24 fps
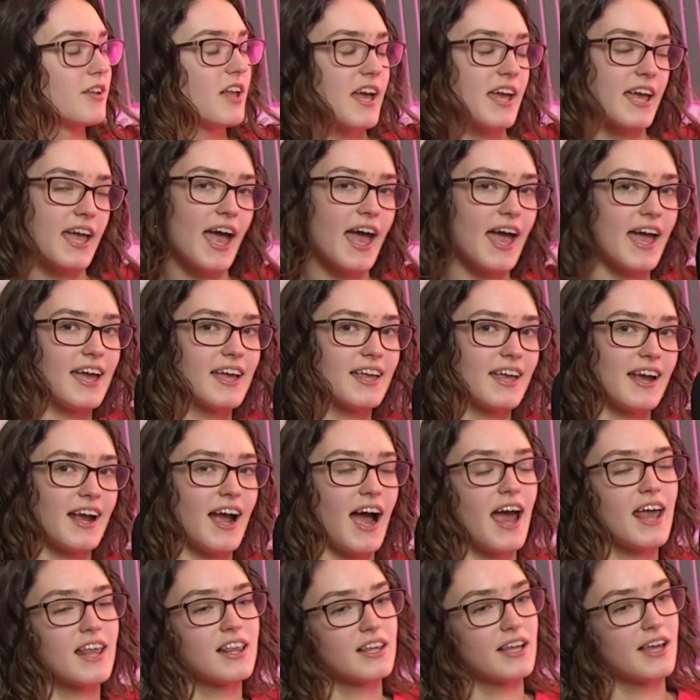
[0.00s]
like, hey, like,
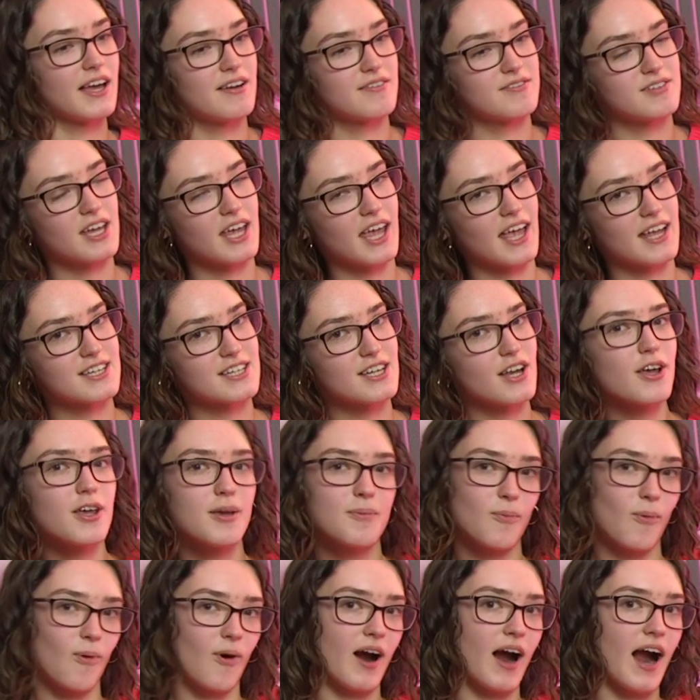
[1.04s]
I'd love to get to know you
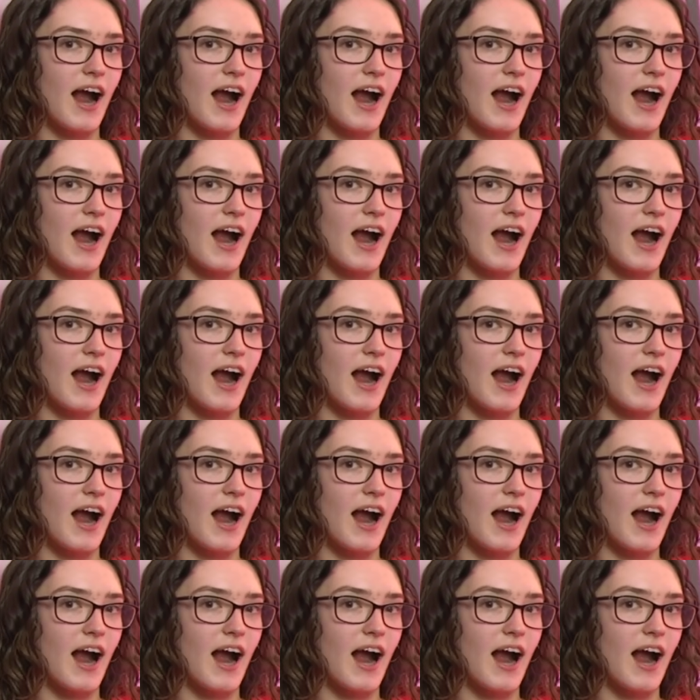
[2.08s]
more.